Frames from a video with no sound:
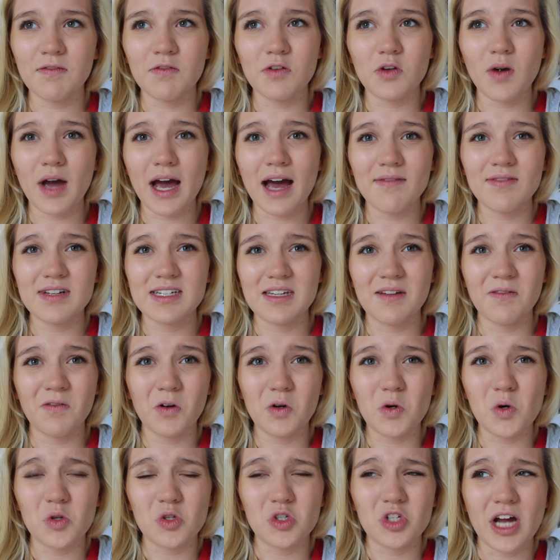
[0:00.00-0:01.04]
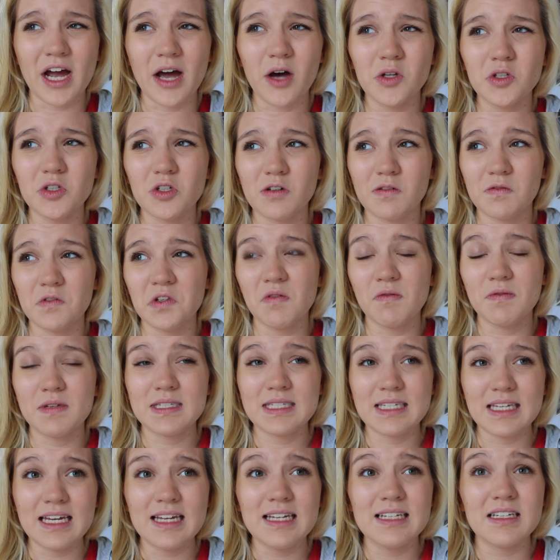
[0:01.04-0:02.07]
If you have a difficult child, or if you've
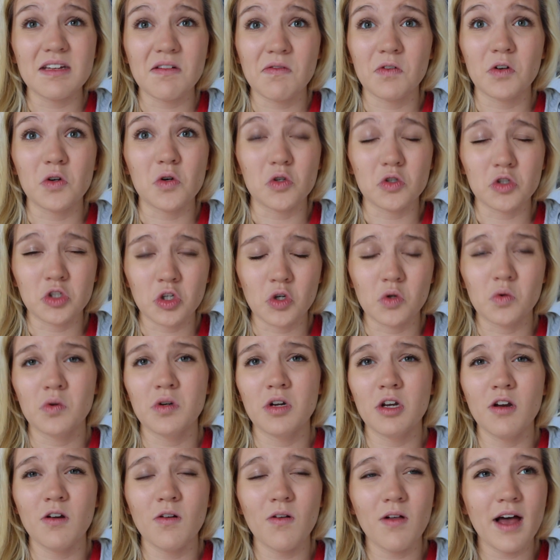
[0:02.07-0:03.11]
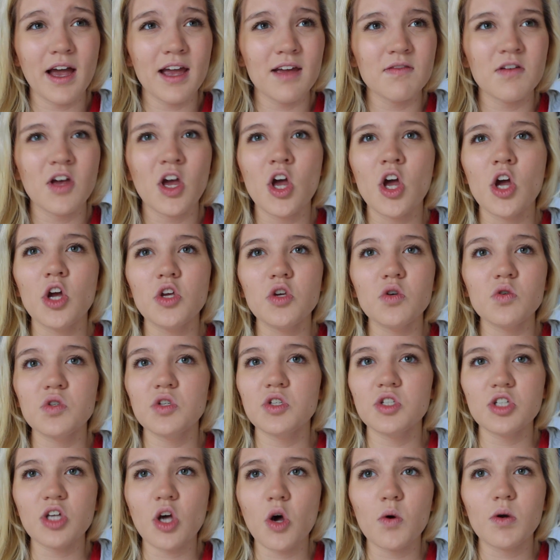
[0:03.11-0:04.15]
seen difficult children in your life, you'll
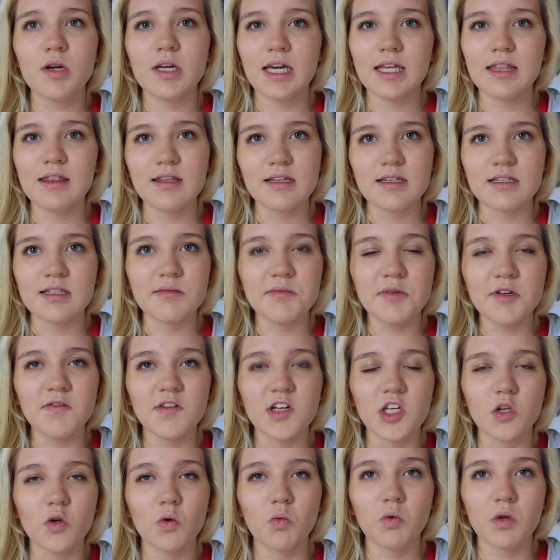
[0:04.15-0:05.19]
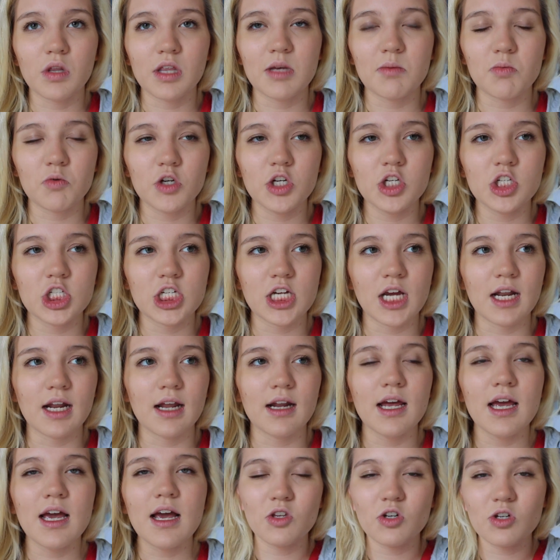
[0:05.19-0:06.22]
so get this movie and you'll really appreciate
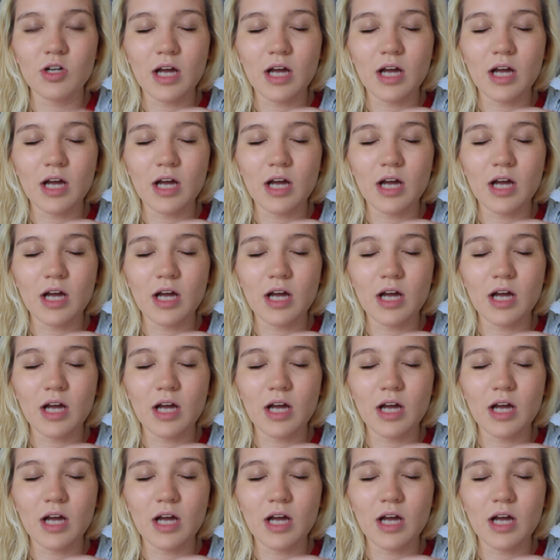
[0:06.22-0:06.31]
it.